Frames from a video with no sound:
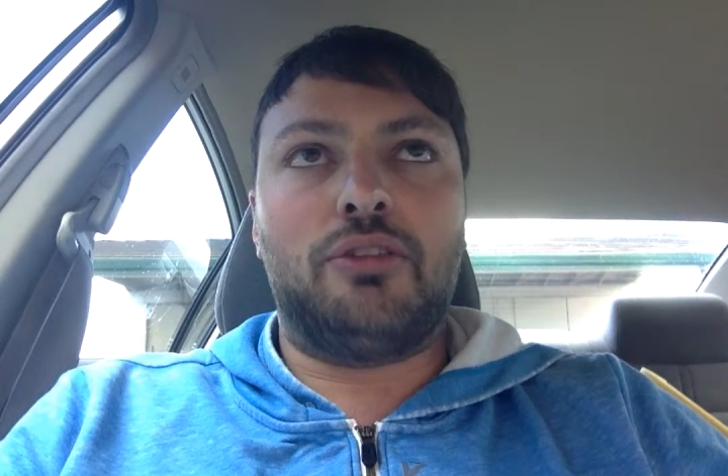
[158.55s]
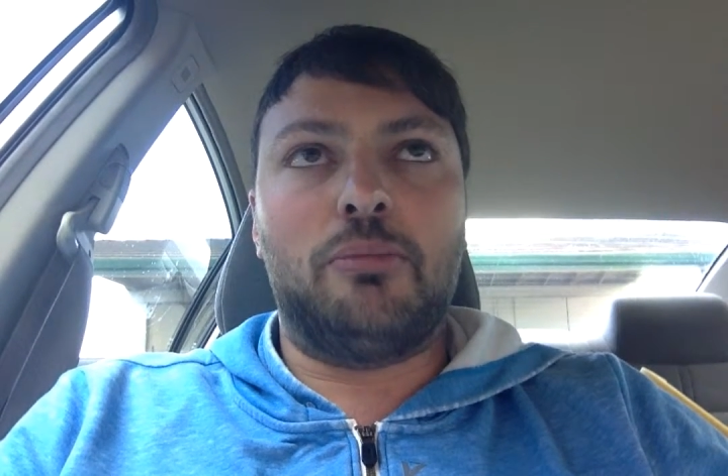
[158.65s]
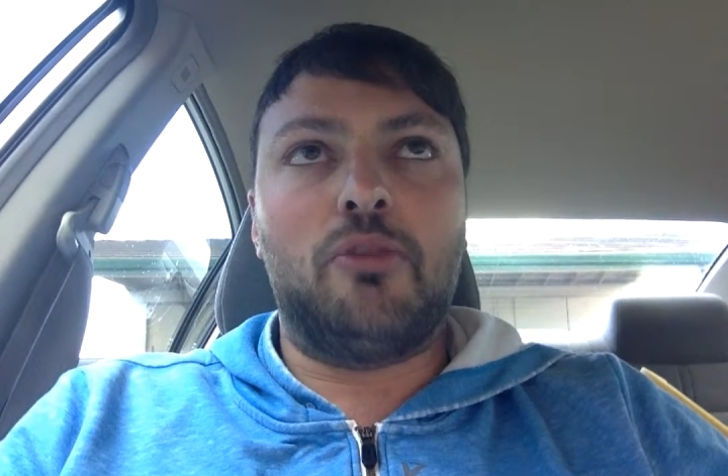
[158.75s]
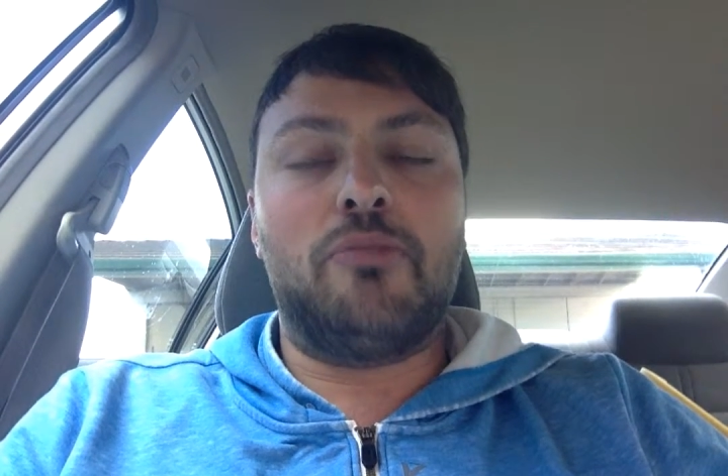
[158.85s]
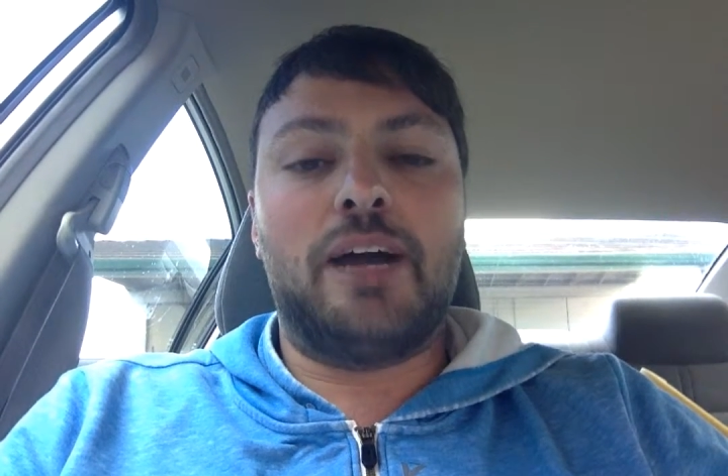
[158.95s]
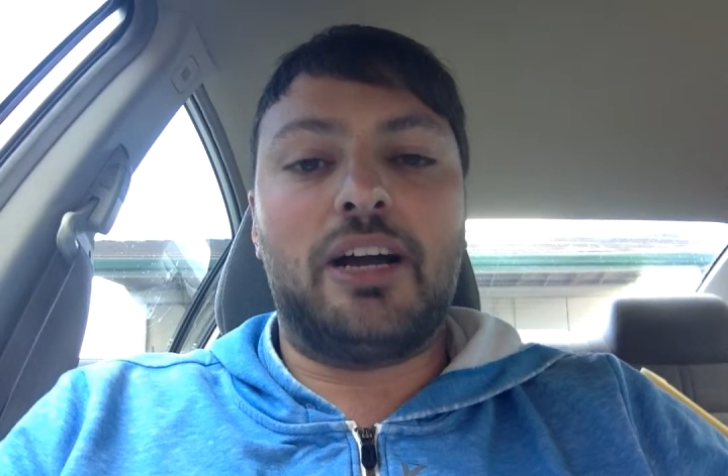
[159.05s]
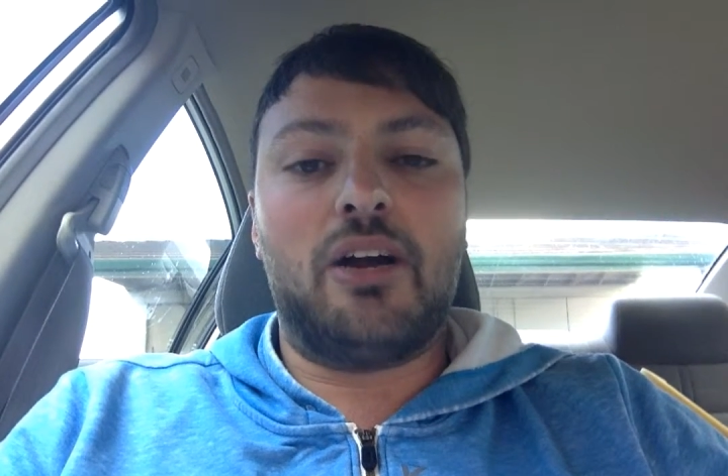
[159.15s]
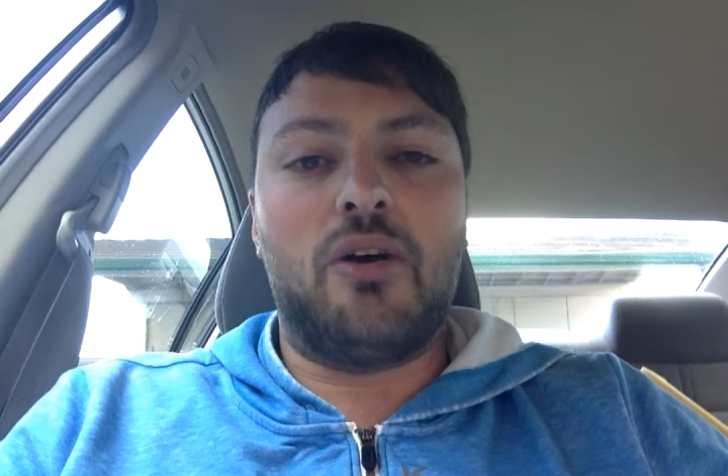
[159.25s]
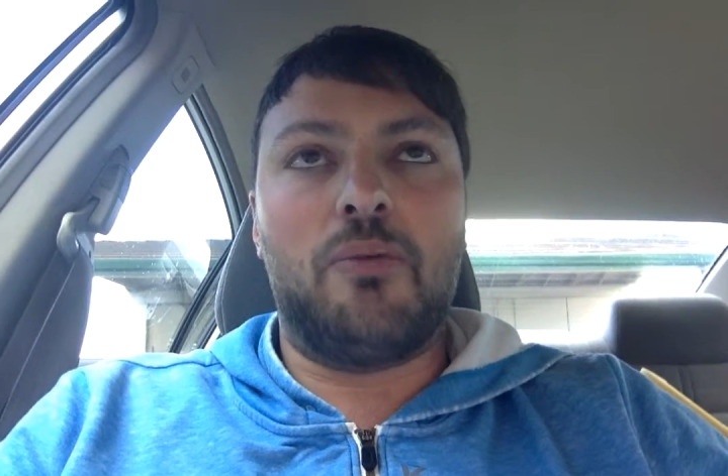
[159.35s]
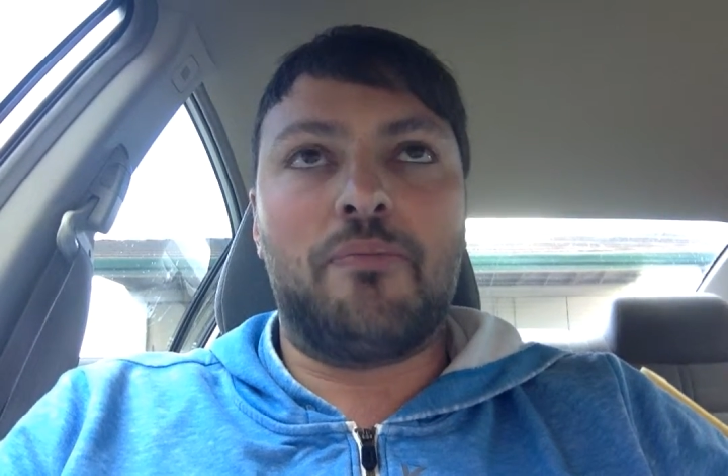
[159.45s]
to move back
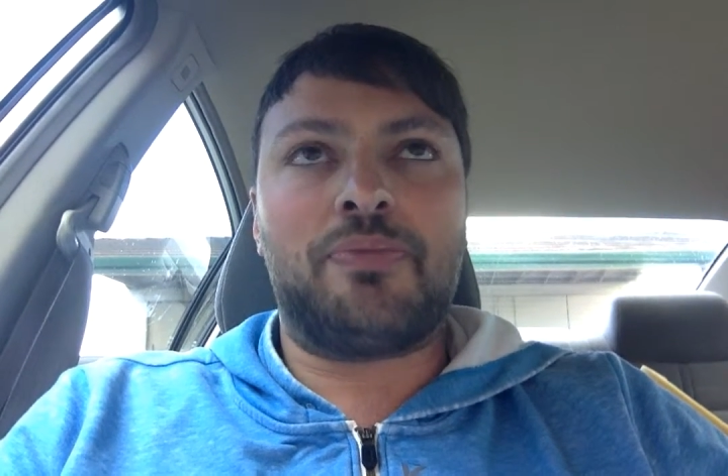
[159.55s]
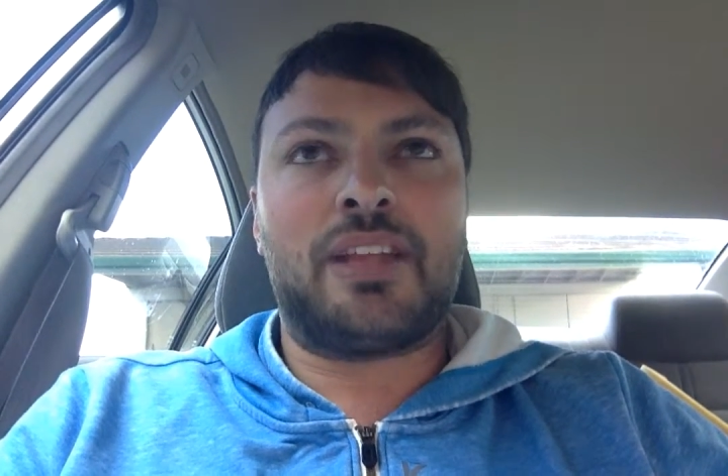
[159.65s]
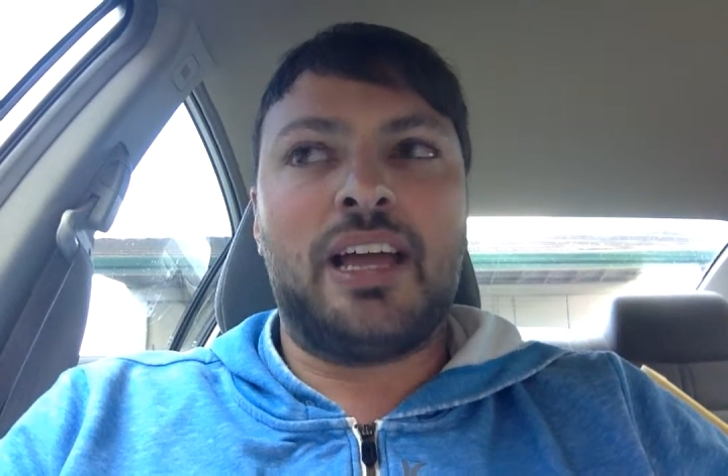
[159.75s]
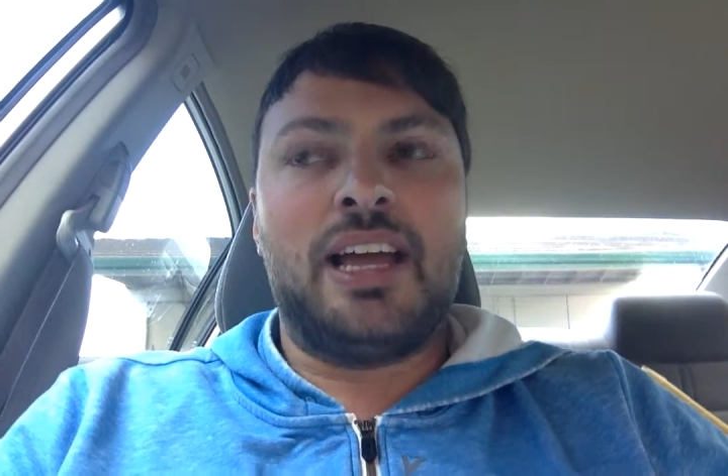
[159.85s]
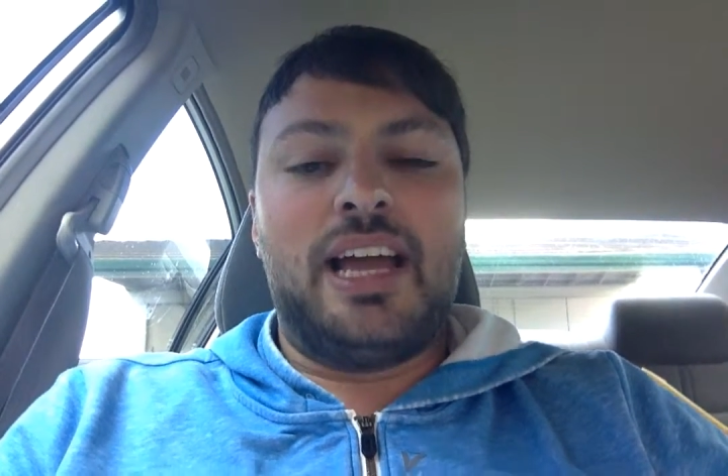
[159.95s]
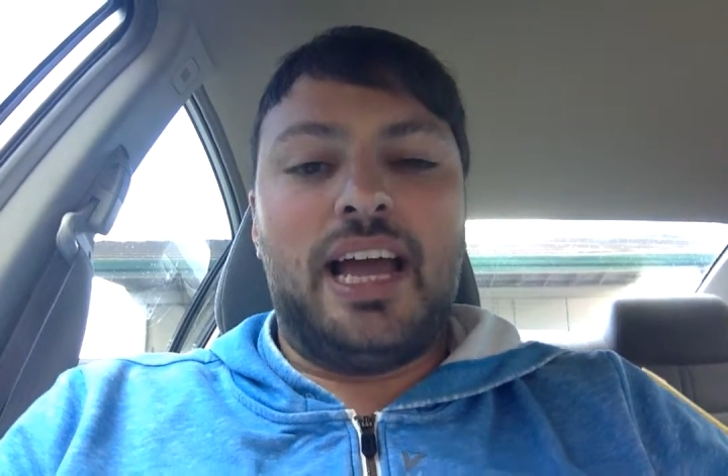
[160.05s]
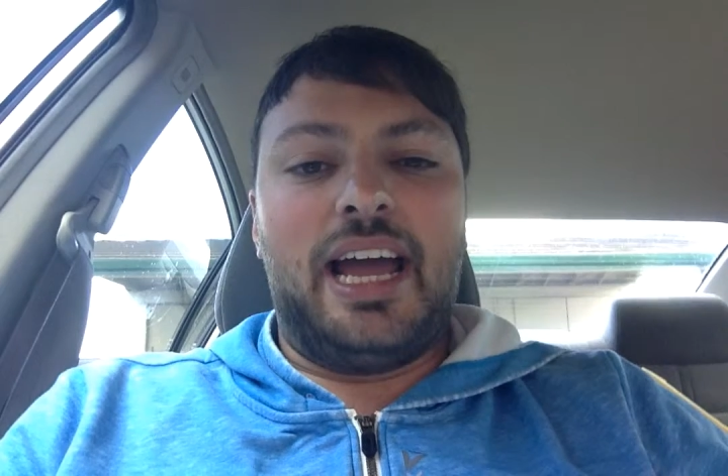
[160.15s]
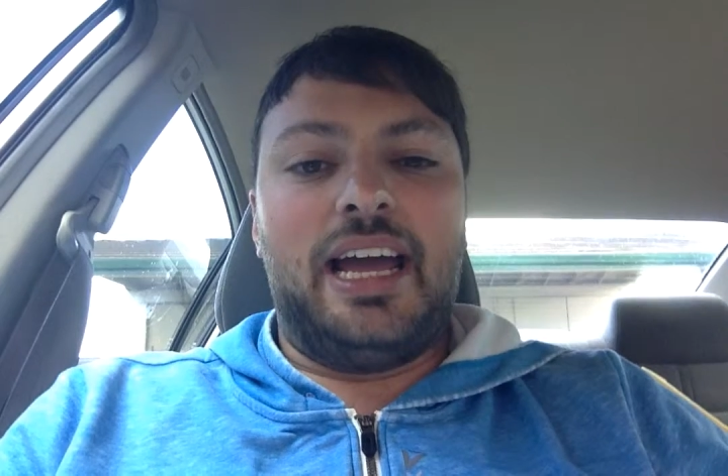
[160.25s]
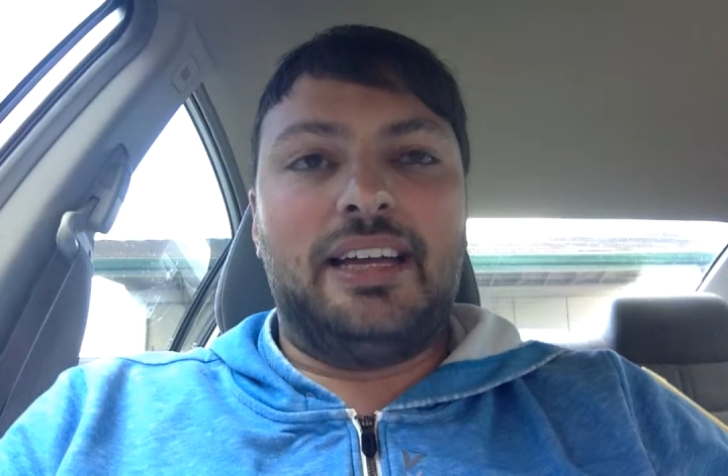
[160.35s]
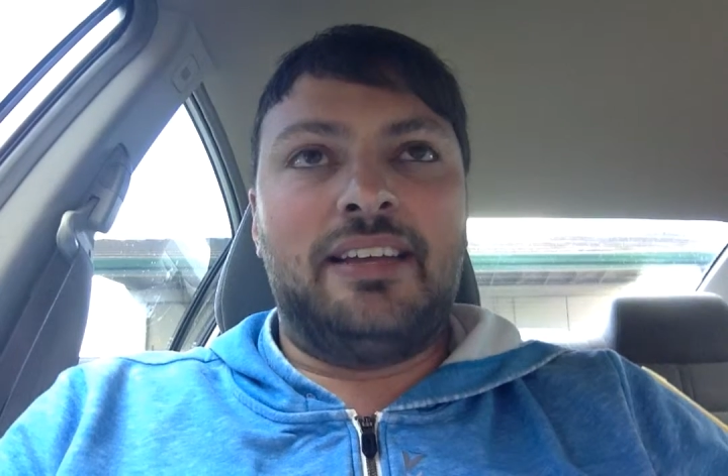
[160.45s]
home.
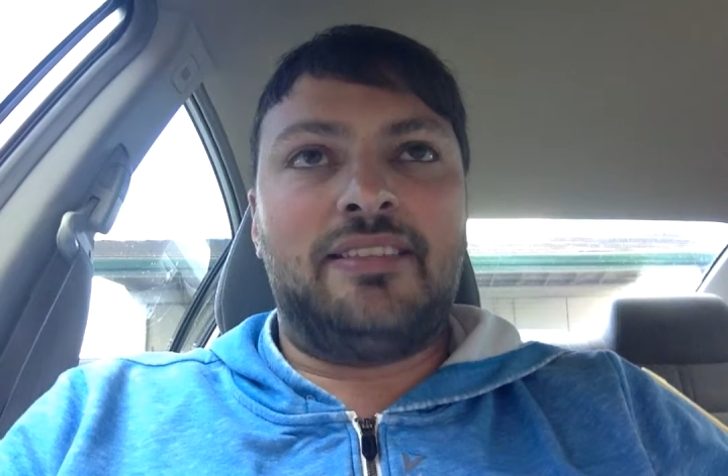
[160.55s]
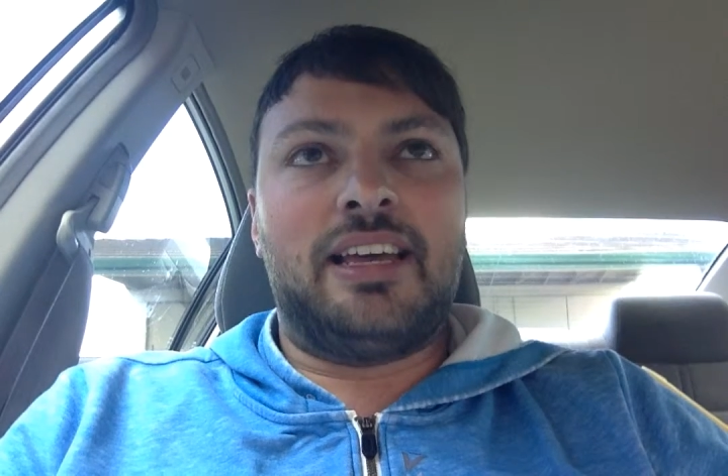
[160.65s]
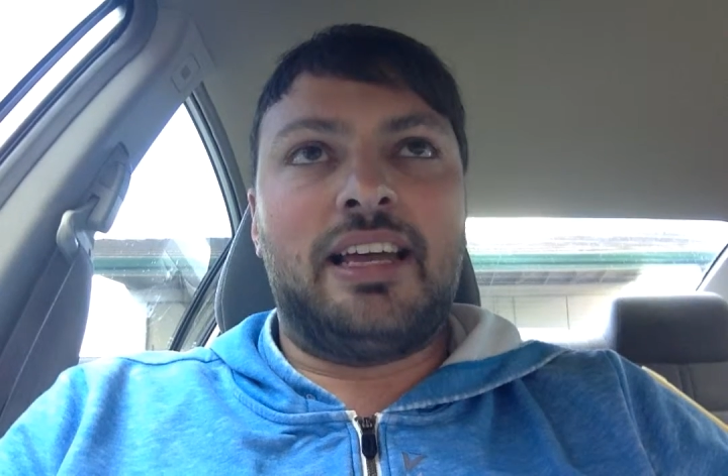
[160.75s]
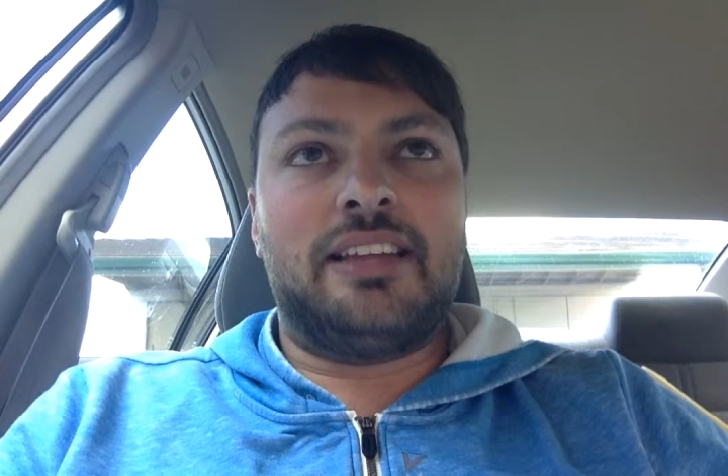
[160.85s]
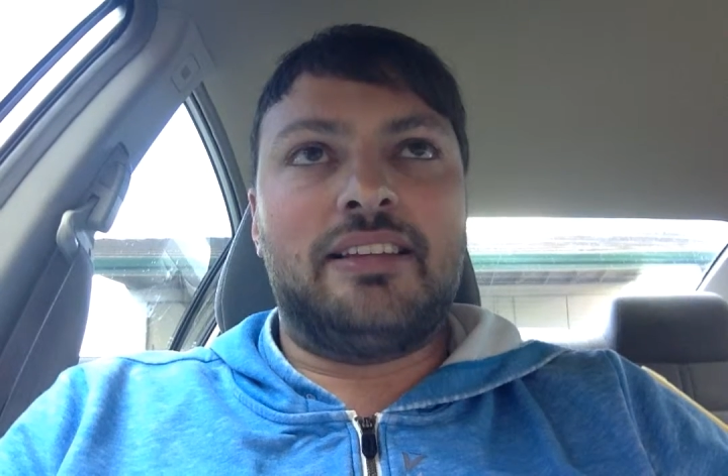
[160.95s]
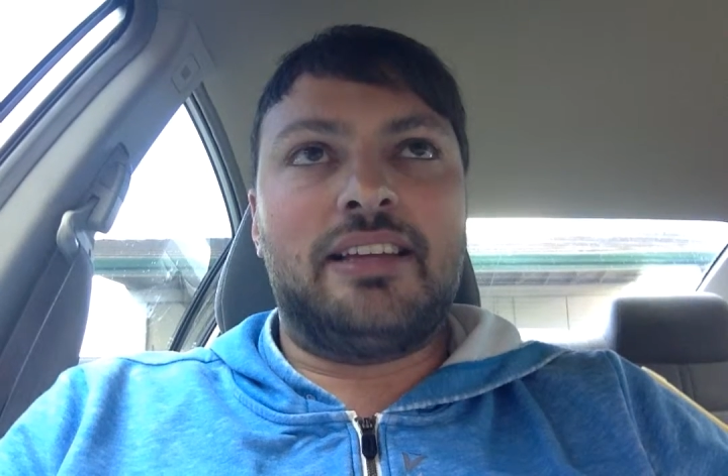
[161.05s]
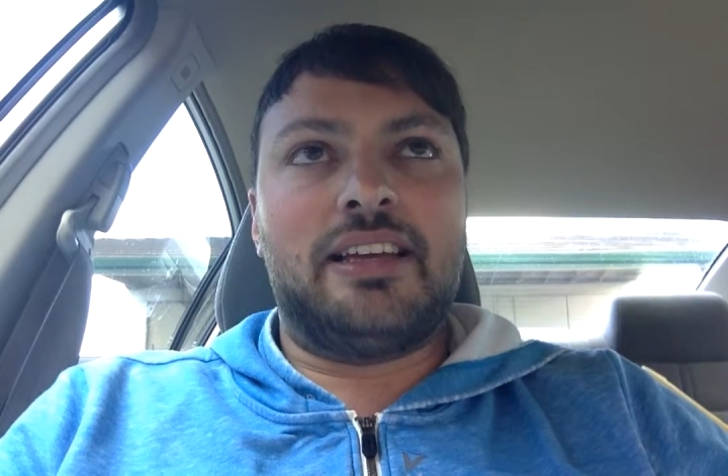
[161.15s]
And he said that